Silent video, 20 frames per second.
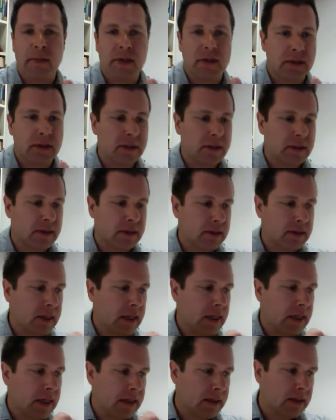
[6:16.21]
get the
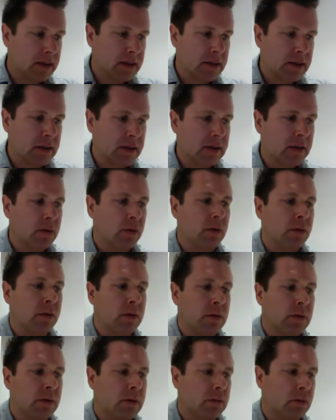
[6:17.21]
kids to
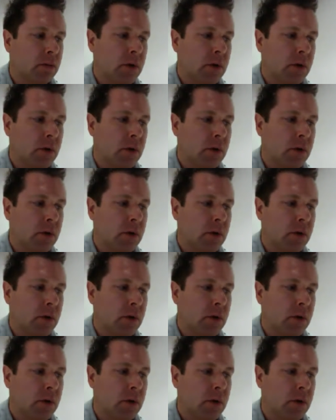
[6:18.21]
school,